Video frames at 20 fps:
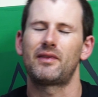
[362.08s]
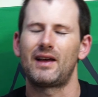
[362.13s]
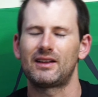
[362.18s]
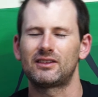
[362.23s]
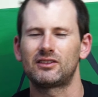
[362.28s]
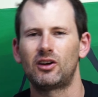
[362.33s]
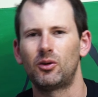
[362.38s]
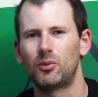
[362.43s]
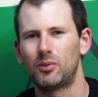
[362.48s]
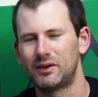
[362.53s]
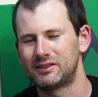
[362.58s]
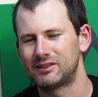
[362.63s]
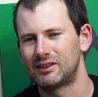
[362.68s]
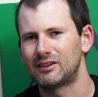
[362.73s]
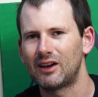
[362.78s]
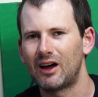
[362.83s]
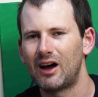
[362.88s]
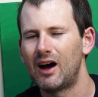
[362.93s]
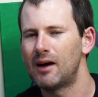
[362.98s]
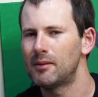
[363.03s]
that's always the
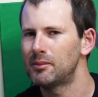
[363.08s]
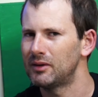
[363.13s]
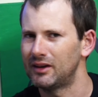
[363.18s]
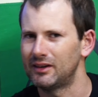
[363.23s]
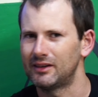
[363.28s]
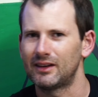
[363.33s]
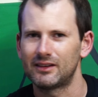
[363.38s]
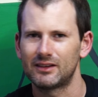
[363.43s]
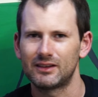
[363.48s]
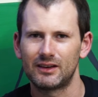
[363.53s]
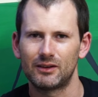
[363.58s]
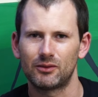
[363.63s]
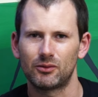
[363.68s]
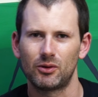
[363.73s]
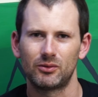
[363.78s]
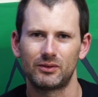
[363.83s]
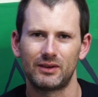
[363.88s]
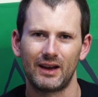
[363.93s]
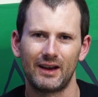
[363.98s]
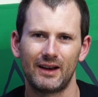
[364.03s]
top and it doesn't get
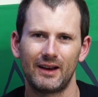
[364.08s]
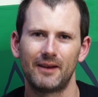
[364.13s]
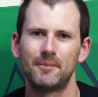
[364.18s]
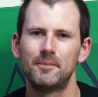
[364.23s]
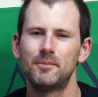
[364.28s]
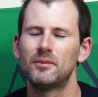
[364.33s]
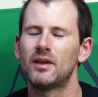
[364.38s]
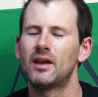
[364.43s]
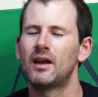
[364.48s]
rotated.